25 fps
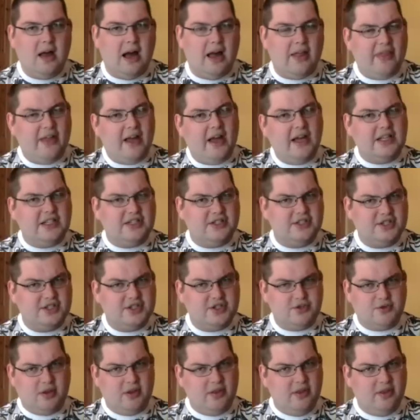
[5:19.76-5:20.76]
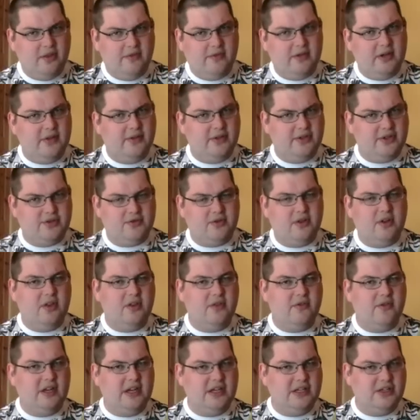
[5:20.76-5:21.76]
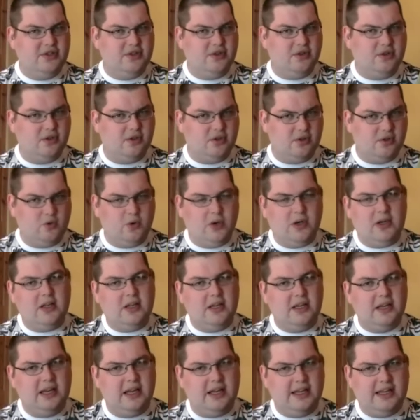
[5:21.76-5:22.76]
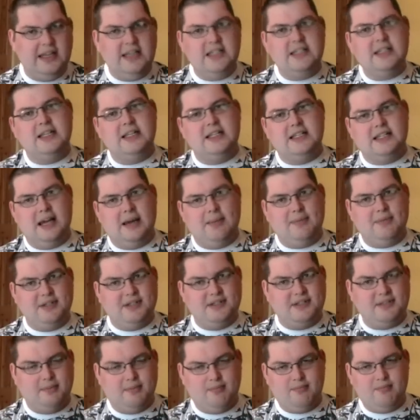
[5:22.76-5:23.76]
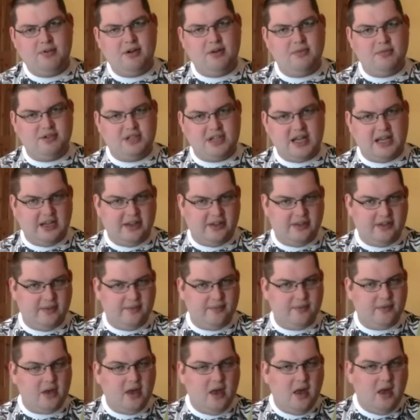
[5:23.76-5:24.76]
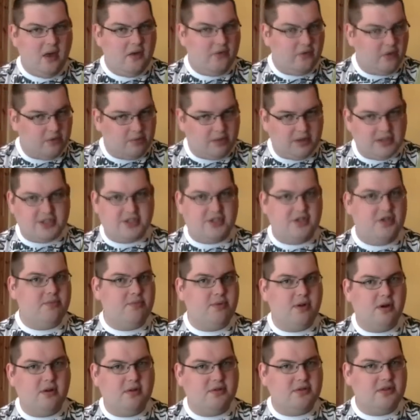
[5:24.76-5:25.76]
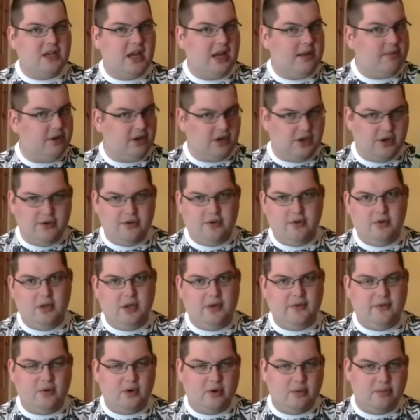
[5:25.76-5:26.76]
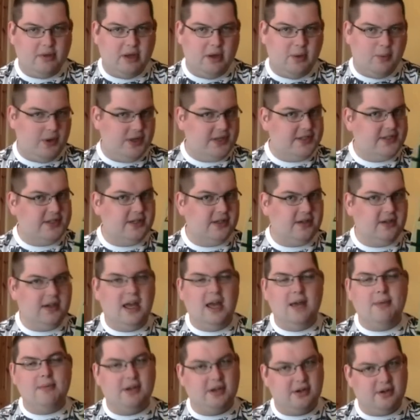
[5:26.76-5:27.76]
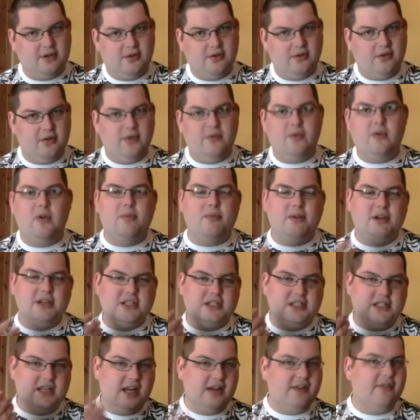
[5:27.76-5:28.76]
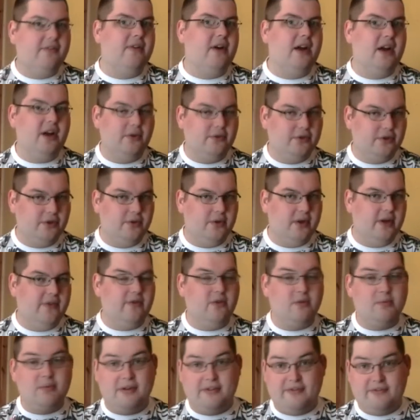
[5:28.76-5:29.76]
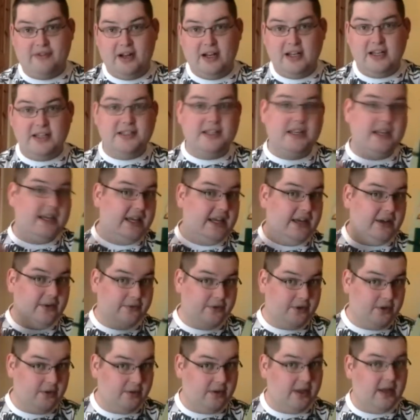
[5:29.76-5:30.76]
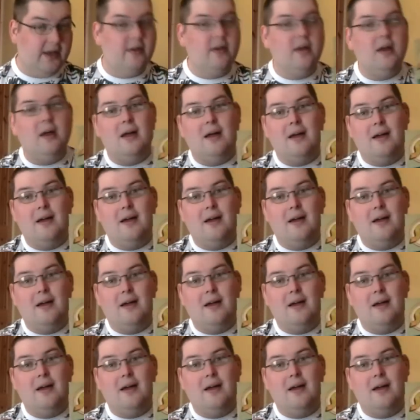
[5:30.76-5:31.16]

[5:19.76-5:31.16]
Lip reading: And that is the strength of it. The strength of it is you can quickly and easily adapt this to pretty much anything. If you want to play a superheroes game, it can do that. If you want to play a western game, it can do that. If you want to play sci-fi, it'll do that. If you want to play fantasy, it'll do that.